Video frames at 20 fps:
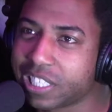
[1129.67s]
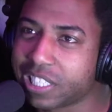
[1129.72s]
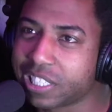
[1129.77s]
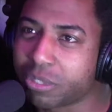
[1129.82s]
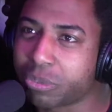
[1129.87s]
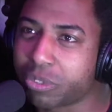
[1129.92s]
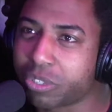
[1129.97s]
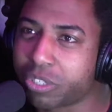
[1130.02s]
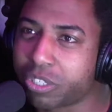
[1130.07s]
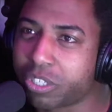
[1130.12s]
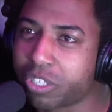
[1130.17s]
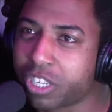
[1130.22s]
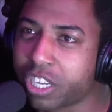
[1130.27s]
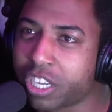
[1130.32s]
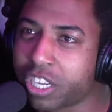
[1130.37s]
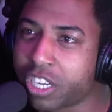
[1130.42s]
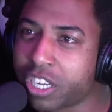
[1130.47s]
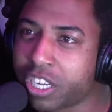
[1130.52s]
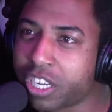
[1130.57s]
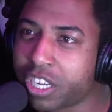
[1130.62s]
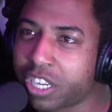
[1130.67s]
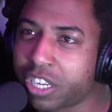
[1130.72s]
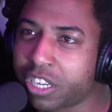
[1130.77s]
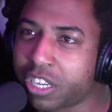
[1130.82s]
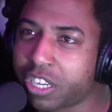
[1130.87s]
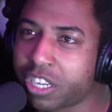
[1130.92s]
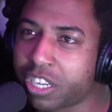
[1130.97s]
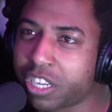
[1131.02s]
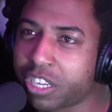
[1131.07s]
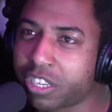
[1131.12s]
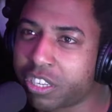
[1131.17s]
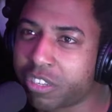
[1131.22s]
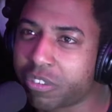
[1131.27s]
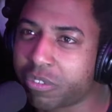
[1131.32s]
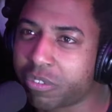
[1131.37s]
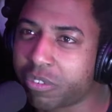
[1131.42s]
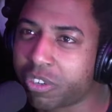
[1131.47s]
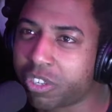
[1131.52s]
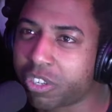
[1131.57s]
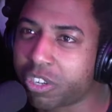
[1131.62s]

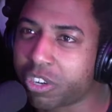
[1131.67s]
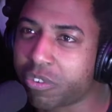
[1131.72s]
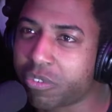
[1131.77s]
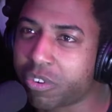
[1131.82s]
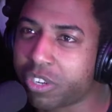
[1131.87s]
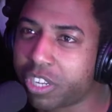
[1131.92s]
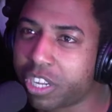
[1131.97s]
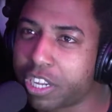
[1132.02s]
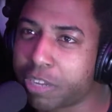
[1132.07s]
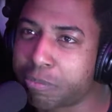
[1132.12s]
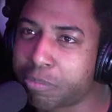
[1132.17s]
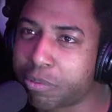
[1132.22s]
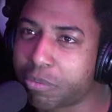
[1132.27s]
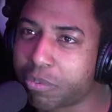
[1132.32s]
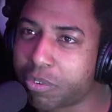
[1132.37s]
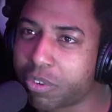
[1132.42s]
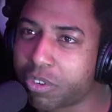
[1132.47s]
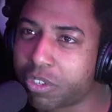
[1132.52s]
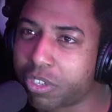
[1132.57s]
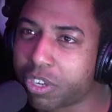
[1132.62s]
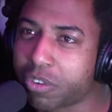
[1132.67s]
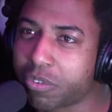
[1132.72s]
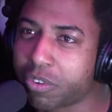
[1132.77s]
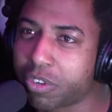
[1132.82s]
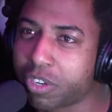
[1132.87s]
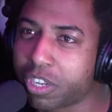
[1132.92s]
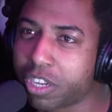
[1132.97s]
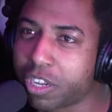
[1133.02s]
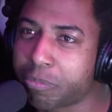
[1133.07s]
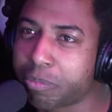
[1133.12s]
we're going up. We're going up.